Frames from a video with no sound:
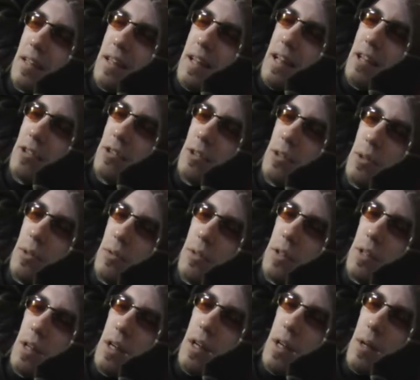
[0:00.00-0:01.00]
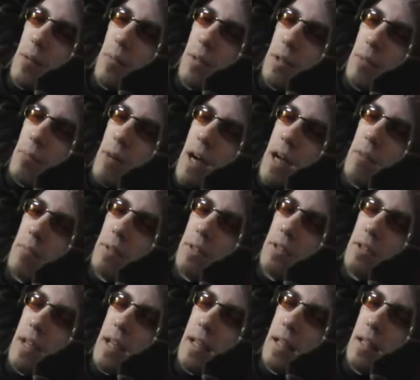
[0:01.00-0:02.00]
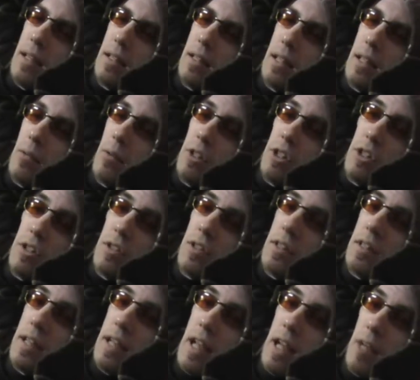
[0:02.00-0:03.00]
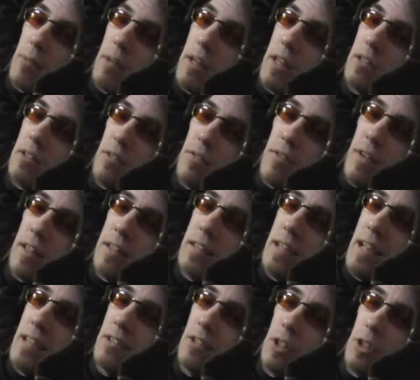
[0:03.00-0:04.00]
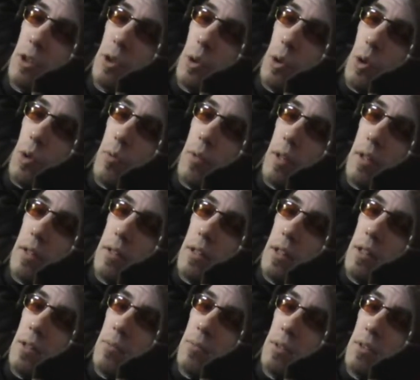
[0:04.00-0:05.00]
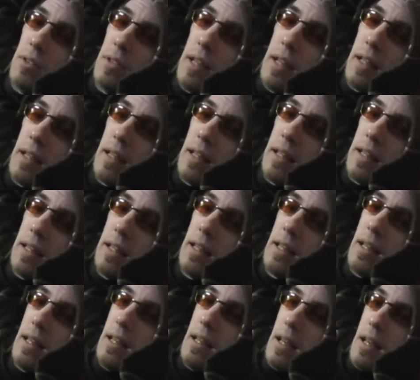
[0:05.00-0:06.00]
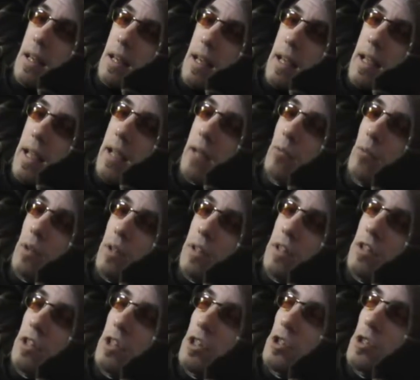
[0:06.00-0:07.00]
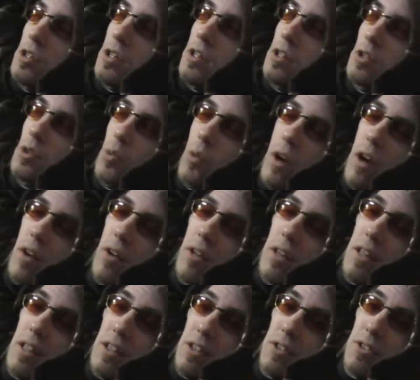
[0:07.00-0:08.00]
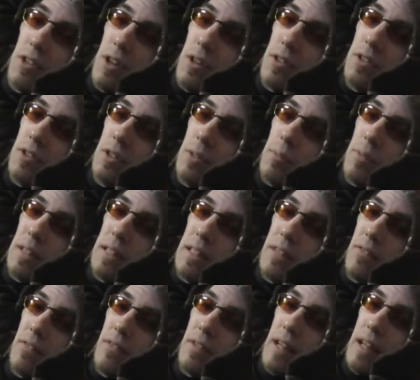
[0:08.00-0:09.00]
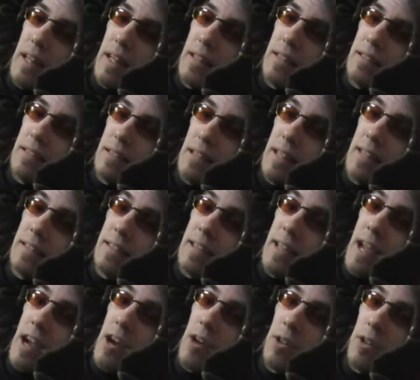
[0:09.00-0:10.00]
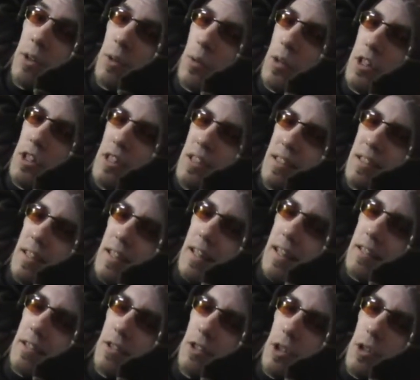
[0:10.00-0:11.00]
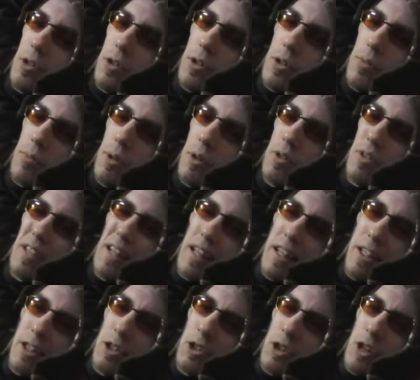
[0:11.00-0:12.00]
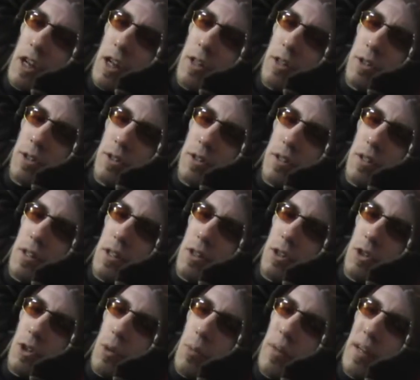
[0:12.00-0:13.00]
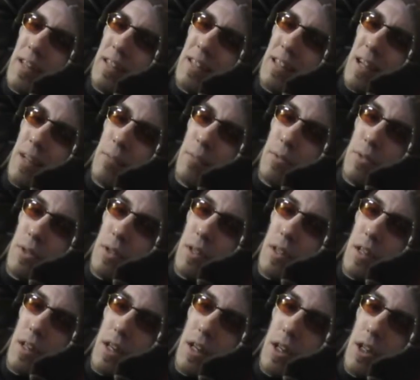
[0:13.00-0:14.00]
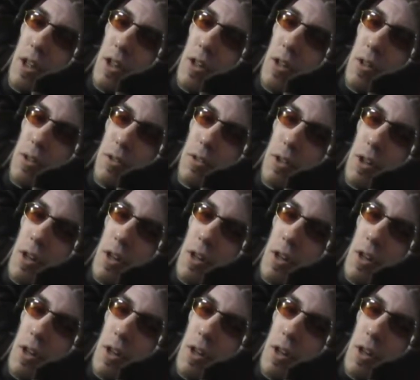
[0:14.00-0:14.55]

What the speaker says: That's you. The mind mistakenly, which isn't the enemy, it's a fantastic tool, but it does mistakenly, and with conditioning as well, starts to believe that it's character, which isn't. It's your personality's changed so many times. Your